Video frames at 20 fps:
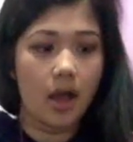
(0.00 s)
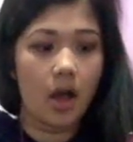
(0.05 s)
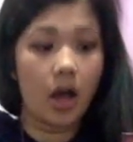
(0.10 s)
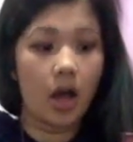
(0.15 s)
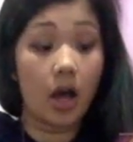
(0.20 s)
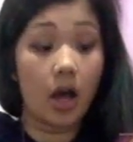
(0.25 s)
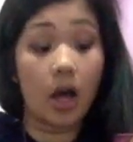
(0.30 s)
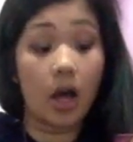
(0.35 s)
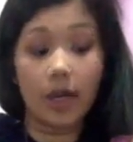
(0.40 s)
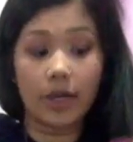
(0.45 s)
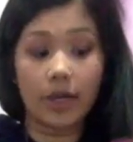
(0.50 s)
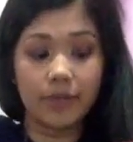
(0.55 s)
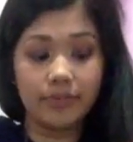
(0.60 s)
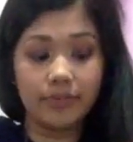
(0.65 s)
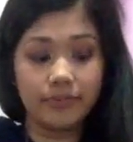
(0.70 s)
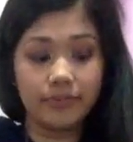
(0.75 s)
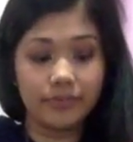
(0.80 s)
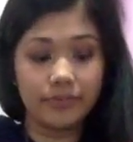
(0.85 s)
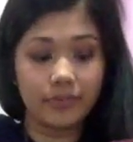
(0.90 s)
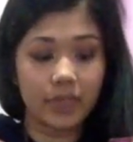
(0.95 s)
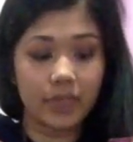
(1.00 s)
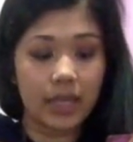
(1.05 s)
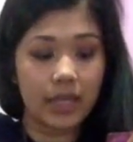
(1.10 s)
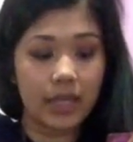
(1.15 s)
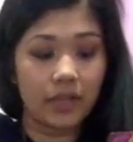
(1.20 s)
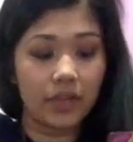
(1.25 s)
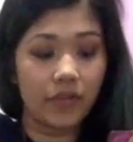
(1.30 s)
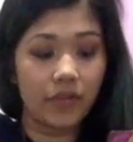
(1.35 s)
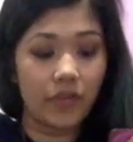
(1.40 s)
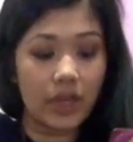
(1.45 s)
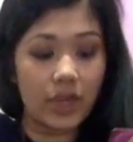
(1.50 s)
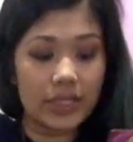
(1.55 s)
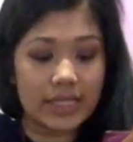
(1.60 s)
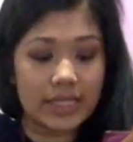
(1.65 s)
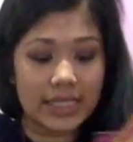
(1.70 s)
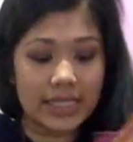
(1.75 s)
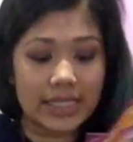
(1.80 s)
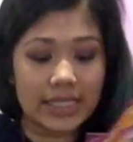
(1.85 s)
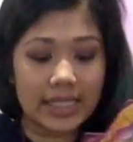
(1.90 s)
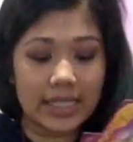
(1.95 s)
Autumn and the fall
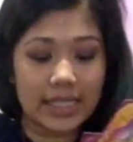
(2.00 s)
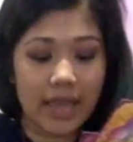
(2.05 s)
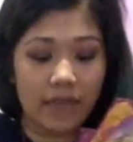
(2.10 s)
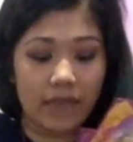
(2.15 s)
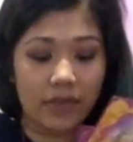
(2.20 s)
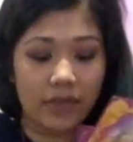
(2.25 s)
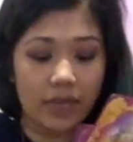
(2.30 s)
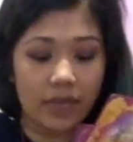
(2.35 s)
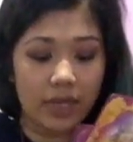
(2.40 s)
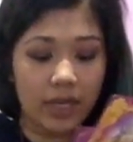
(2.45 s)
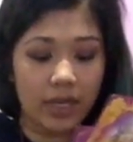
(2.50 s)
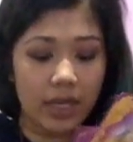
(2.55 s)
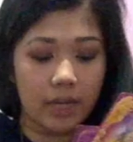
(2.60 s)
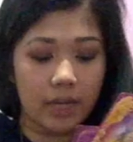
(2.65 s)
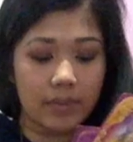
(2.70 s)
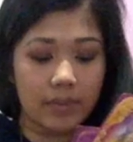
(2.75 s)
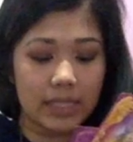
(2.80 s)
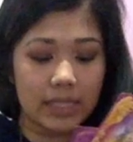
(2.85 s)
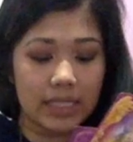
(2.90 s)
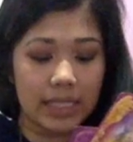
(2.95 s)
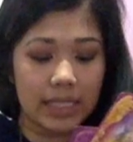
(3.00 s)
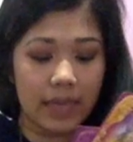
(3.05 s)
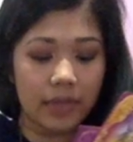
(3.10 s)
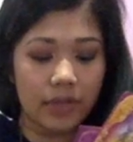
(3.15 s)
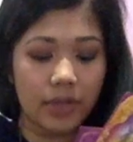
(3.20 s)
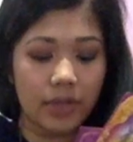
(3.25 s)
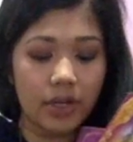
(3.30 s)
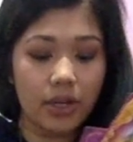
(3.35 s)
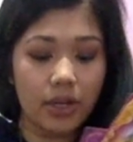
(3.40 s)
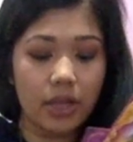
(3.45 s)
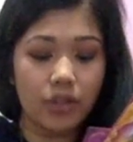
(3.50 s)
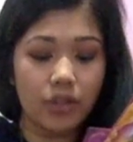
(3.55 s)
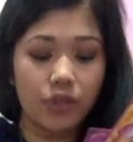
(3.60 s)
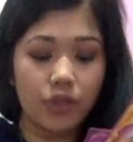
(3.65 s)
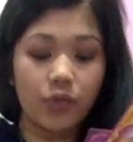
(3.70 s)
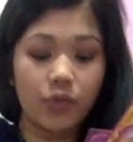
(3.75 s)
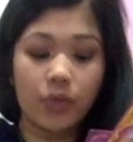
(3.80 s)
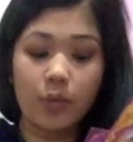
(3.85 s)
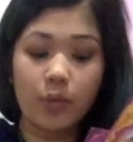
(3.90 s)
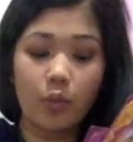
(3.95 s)
season, everything comes together and
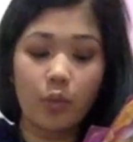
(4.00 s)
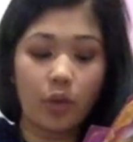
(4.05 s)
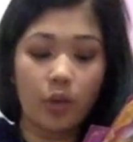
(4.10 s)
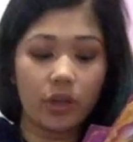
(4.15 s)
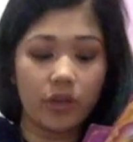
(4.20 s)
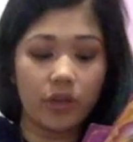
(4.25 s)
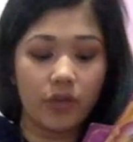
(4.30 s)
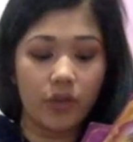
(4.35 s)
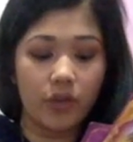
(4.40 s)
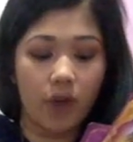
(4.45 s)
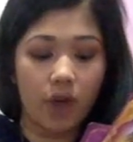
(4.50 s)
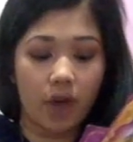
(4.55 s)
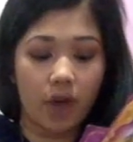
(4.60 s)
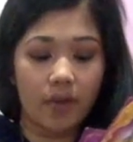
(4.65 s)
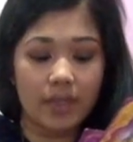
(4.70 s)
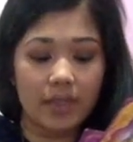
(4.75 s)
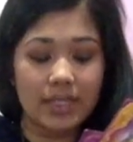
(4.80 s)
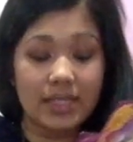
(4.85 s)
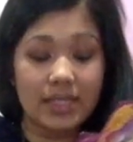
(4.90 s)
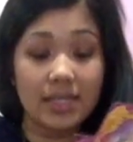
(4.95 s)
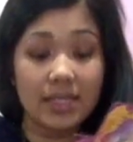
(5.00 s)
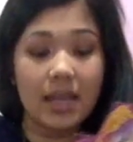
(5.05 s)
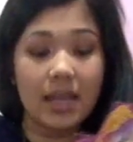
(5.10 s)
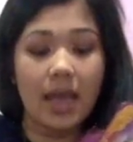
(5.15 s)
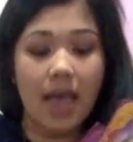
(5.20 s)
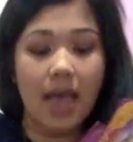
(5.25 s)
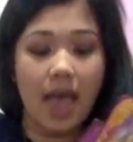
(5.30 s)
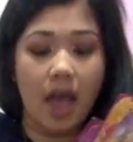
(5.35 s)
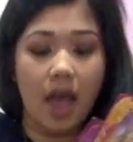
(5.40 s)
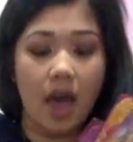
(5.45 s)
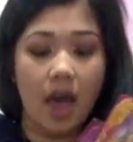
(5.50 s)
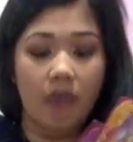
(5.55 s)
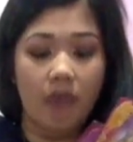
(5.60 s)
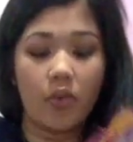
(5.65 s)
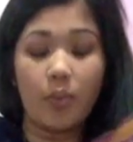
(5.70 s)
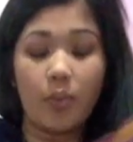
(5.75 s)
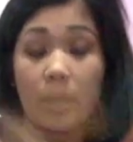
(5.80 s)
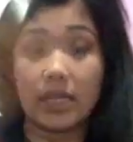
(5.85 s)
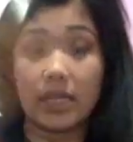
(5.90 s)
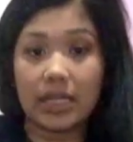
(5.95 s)
you reap wonderful harvests of
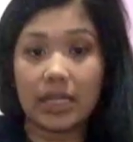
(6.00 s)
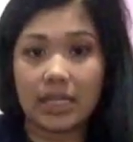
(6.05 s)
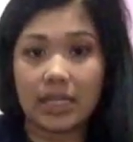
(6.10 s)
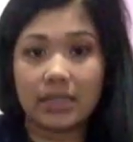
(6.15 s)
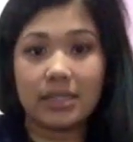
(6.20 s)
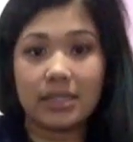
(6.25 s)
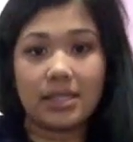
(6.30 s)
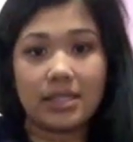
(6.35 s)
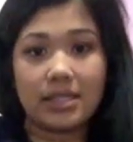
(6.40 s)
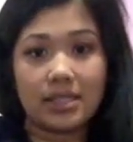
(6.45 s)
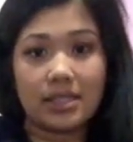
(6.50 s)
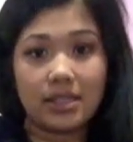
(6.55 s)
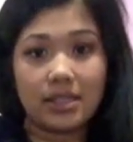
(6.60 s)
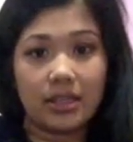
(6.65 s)
abundance.